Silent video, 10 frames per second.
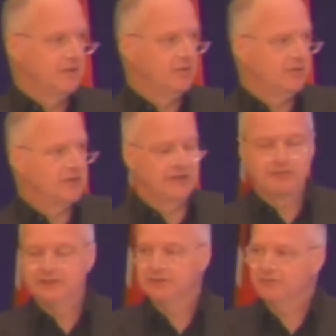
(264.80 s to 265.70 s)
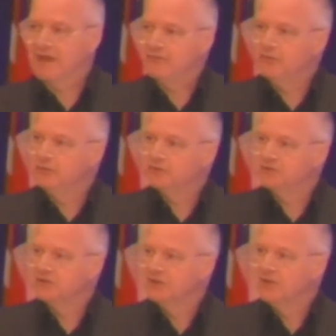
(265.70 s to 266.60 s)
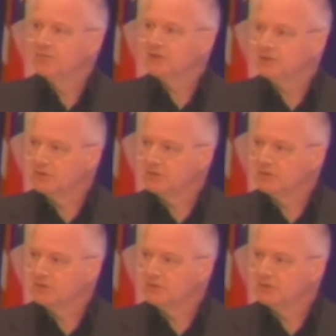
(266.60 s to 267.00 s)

to the countries of refuge, but